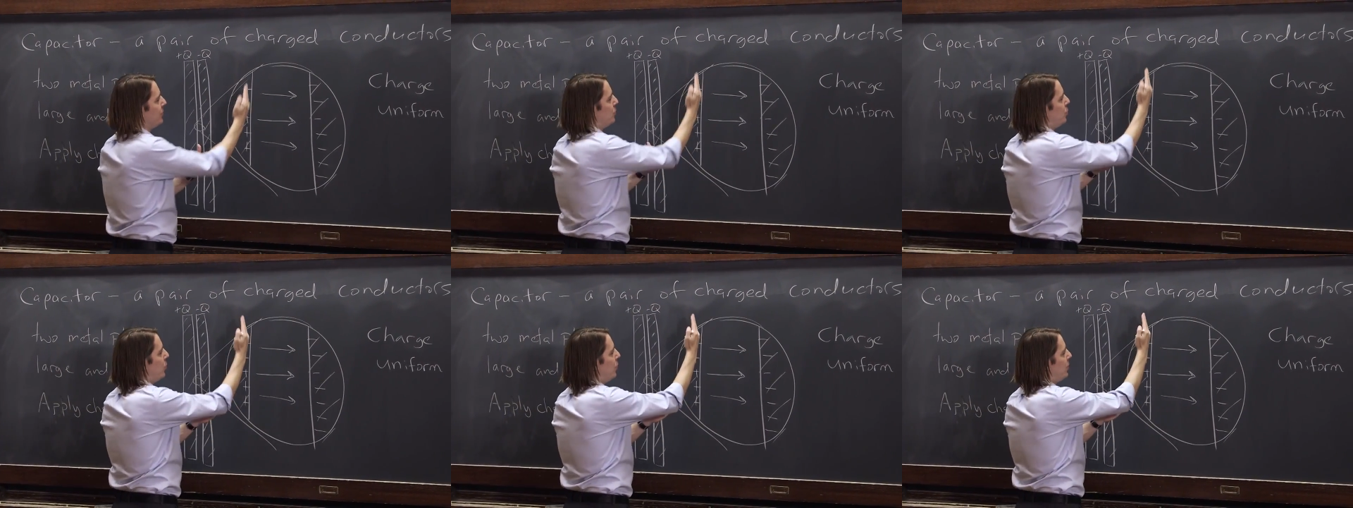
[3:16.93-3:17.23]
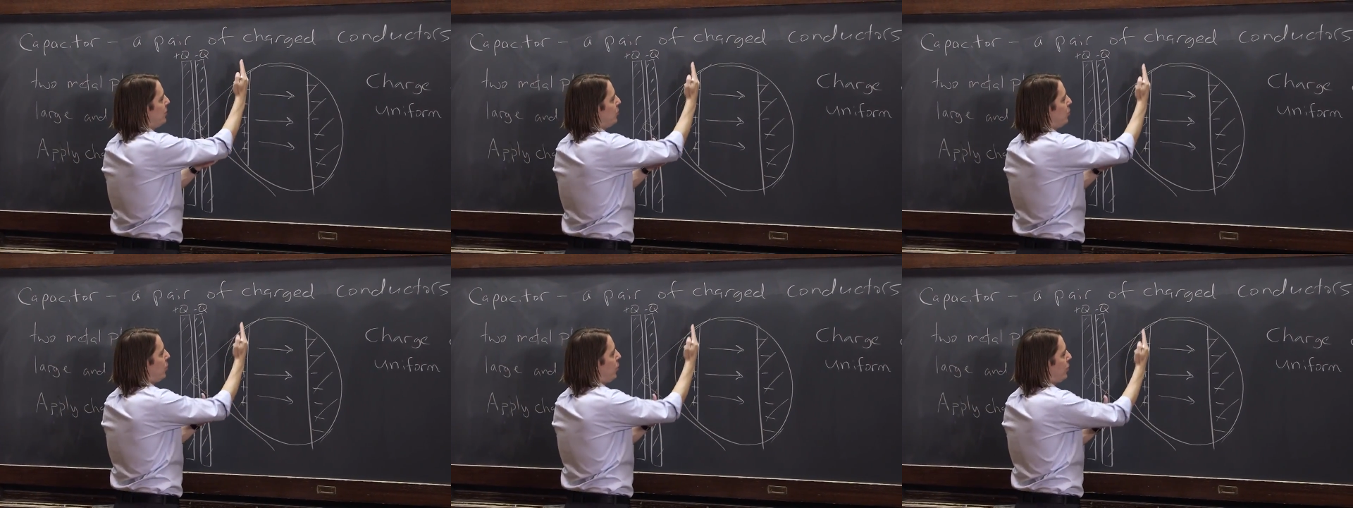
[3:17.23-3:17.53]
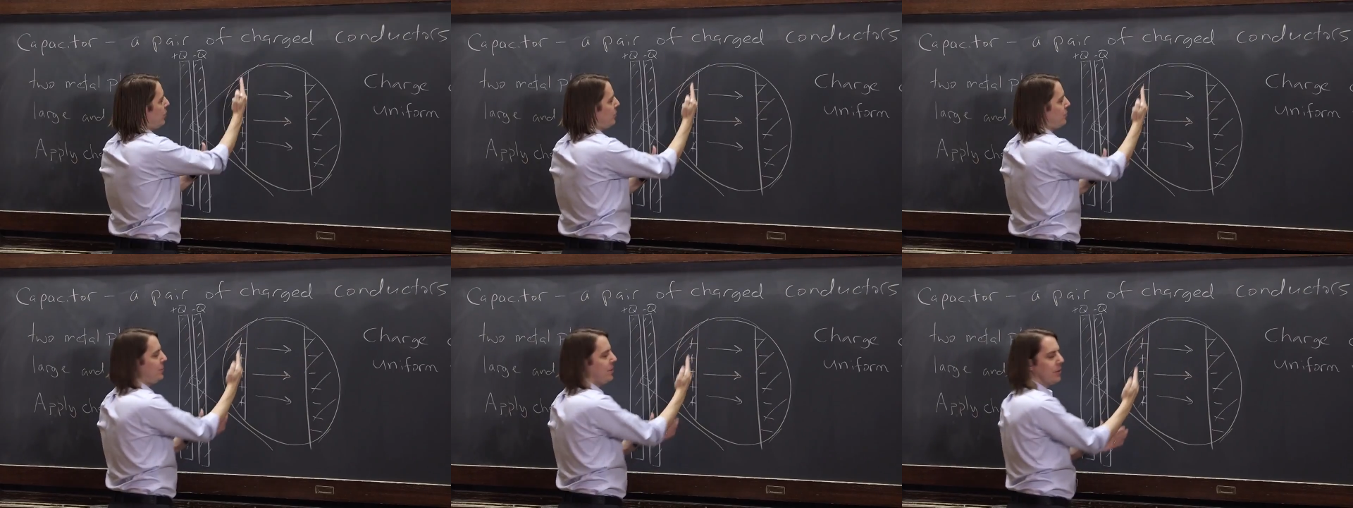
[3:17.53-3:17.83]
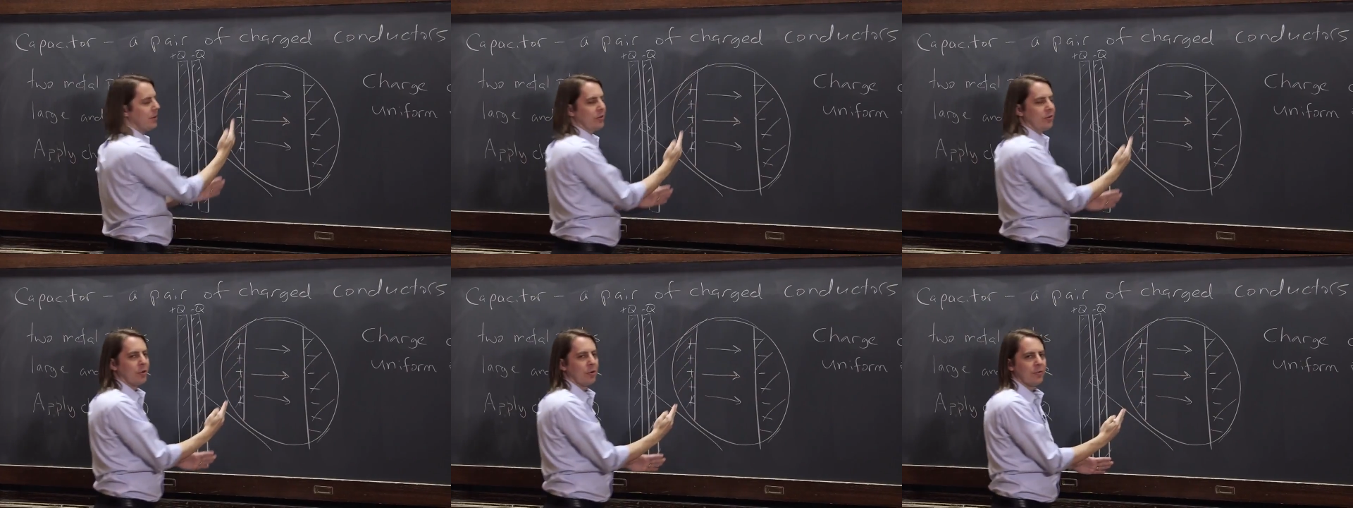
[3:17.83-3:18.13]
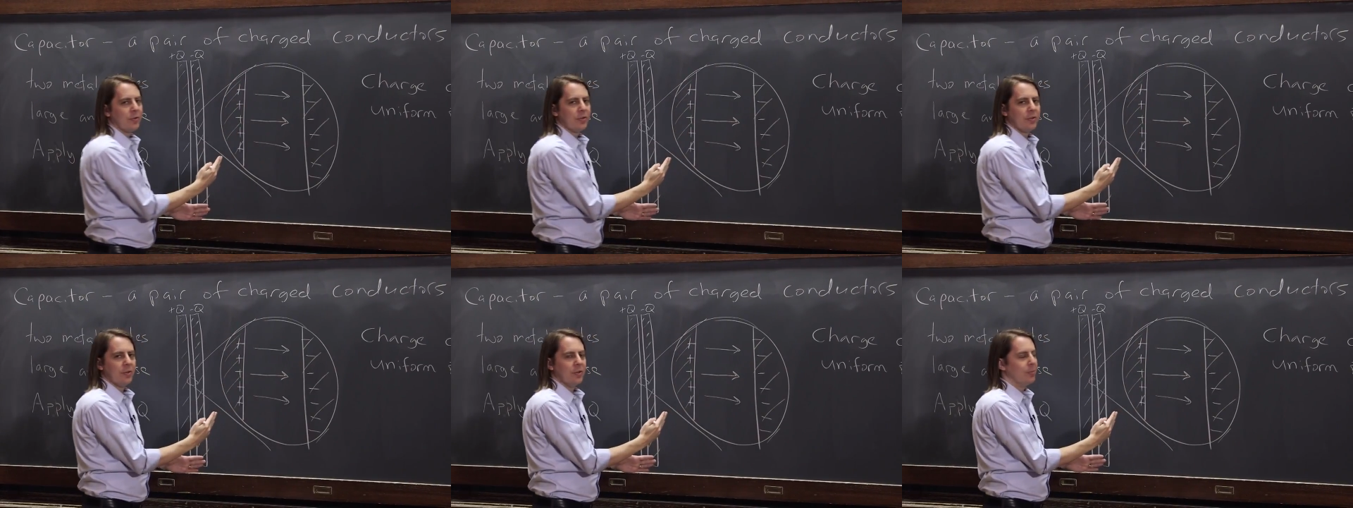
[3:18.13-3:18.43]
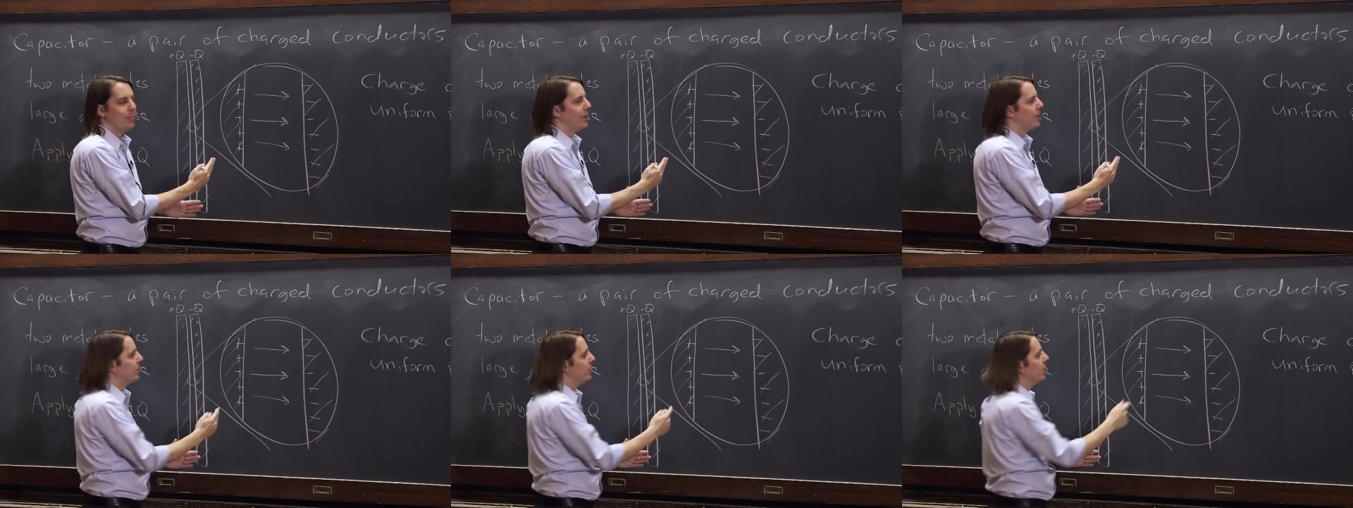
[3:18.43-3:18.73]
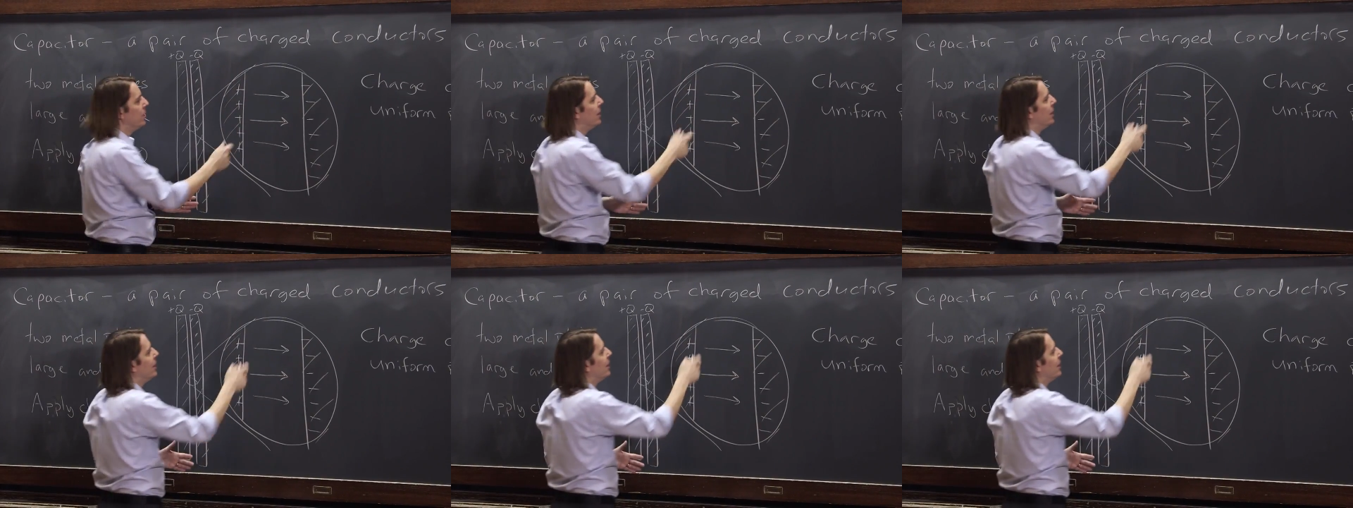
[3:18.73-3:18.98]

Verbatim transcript: one will always be on the surface of the metal,